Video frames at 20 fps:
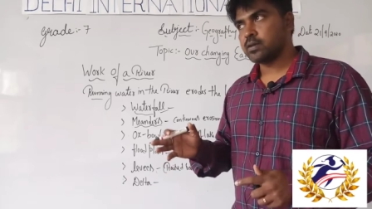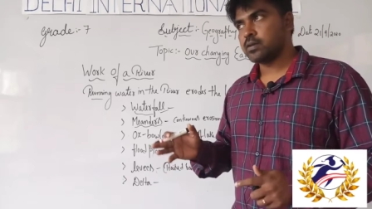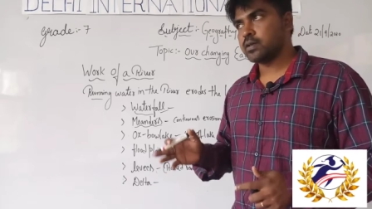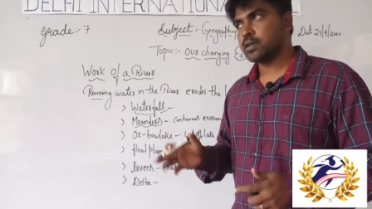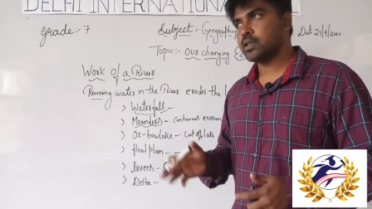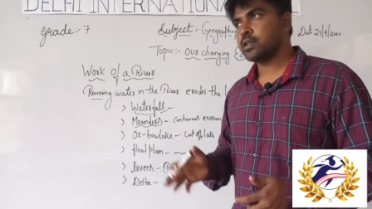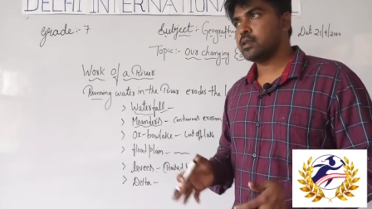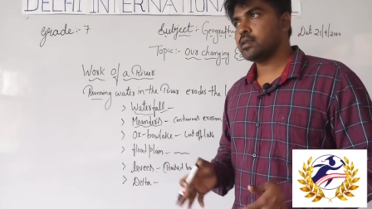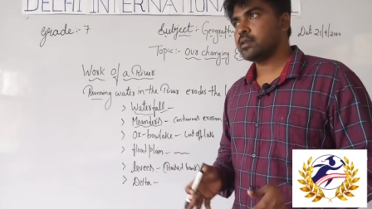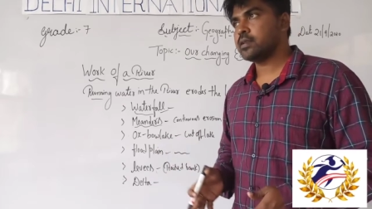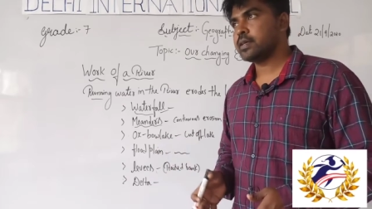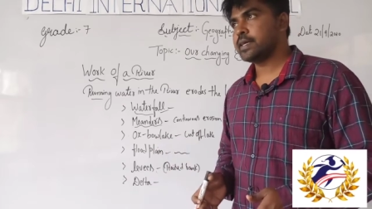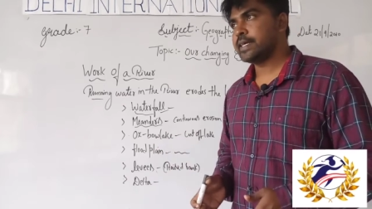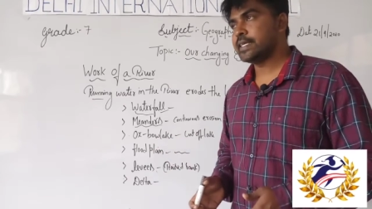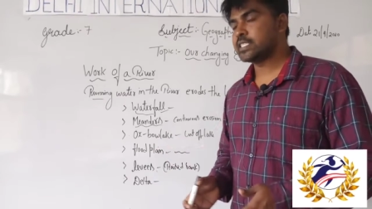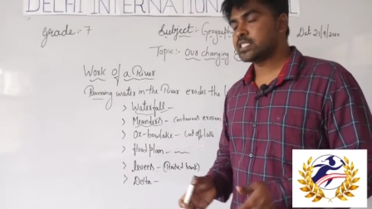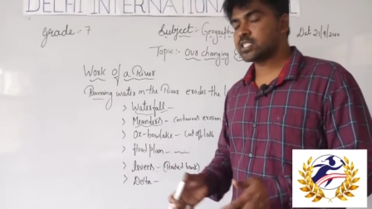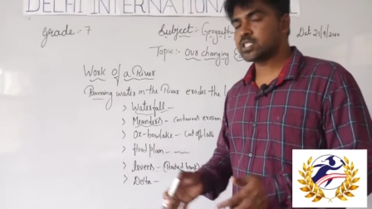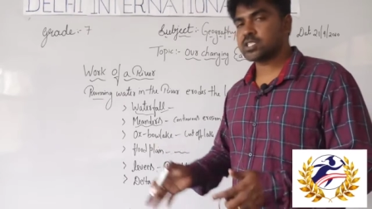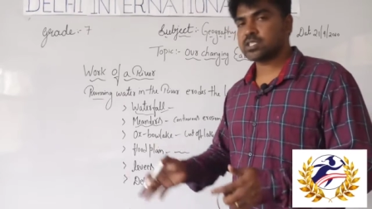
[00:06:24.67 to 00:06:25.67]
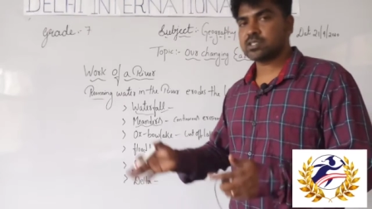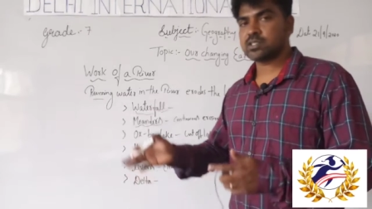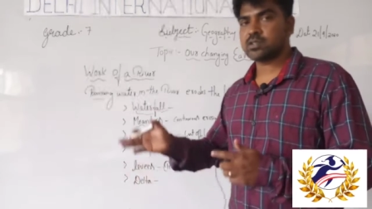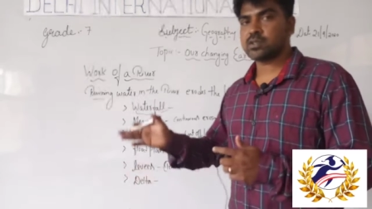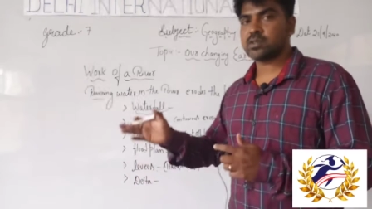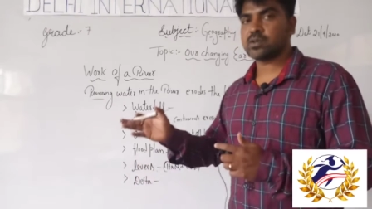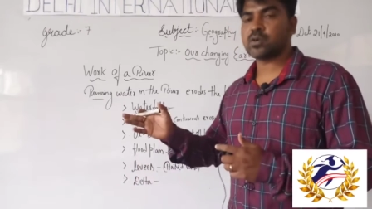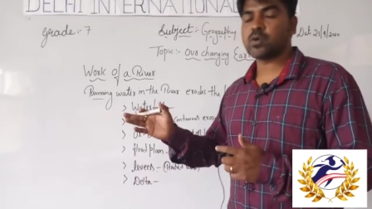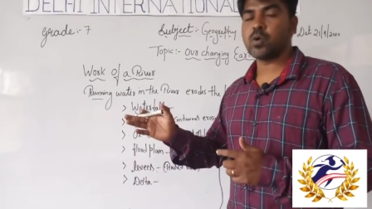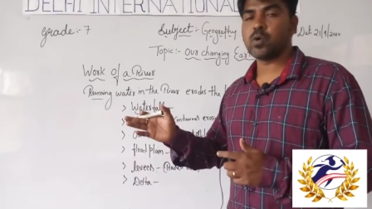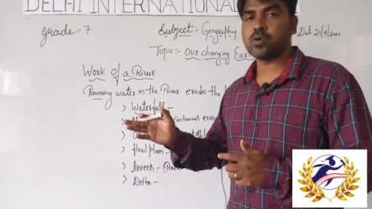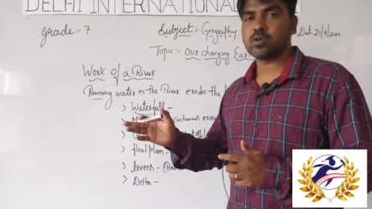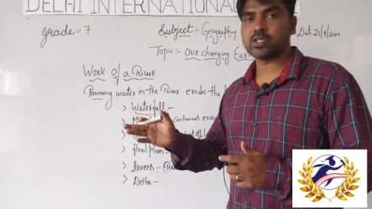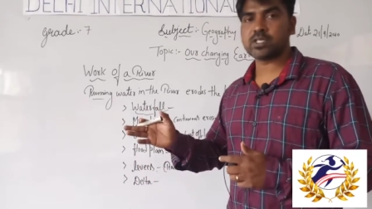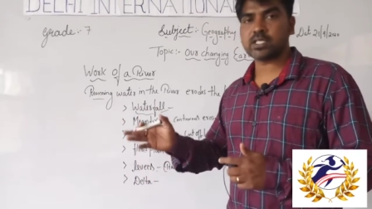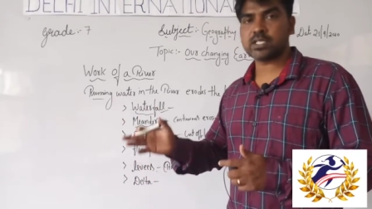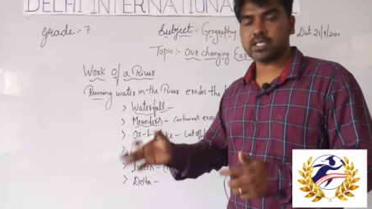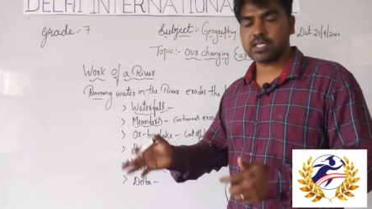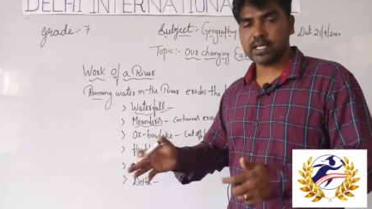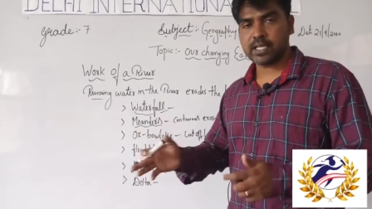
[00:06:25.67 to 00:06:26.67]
in its course.